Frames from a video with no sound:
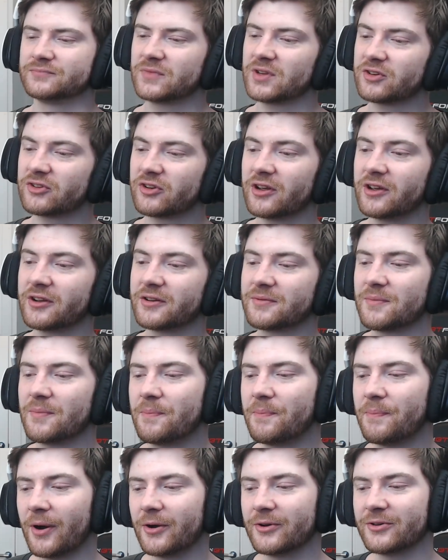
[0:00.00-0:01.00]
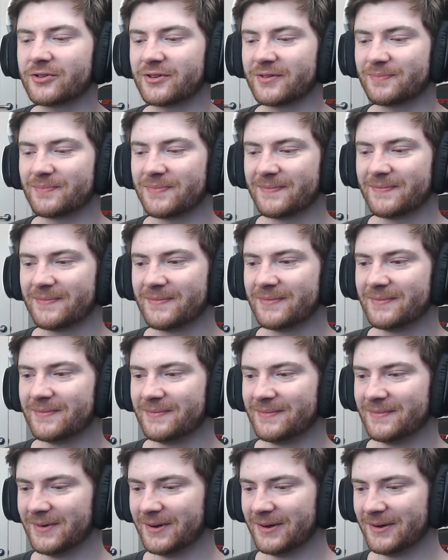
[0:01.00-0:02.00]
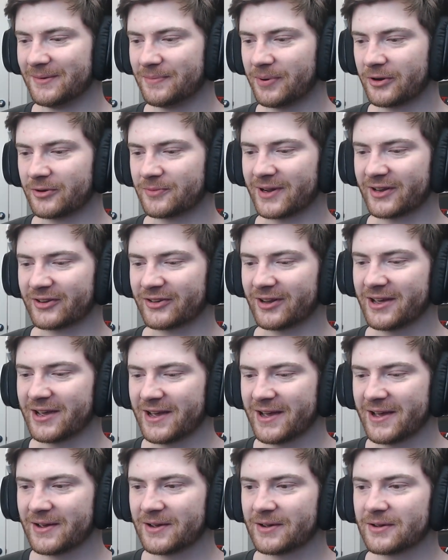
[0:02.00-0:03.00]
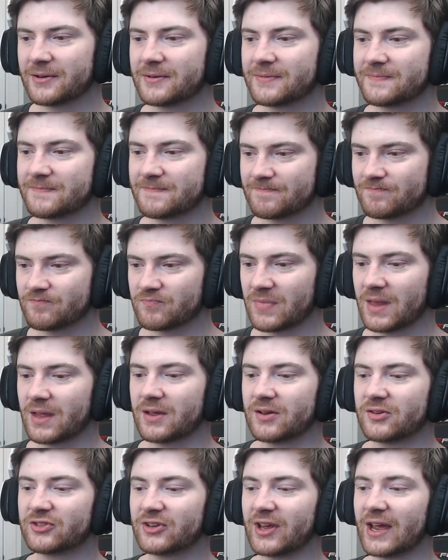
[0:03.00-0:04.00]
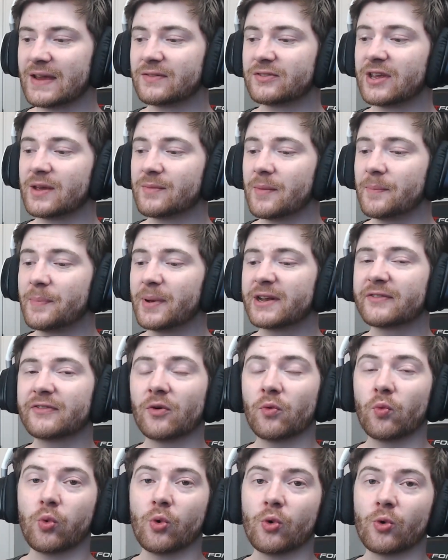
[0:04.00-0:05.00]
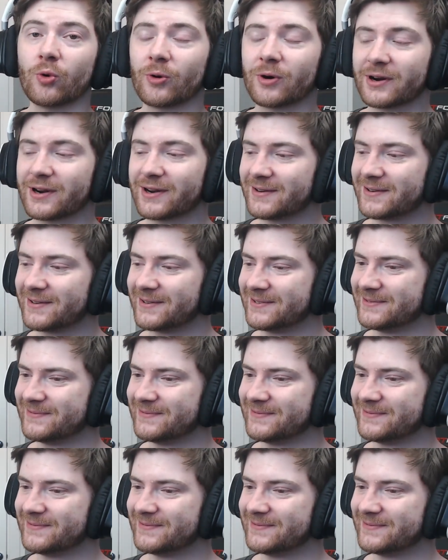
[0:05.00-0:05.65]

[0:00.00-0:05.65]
Just a postmaster. Saves him a bit of a walk.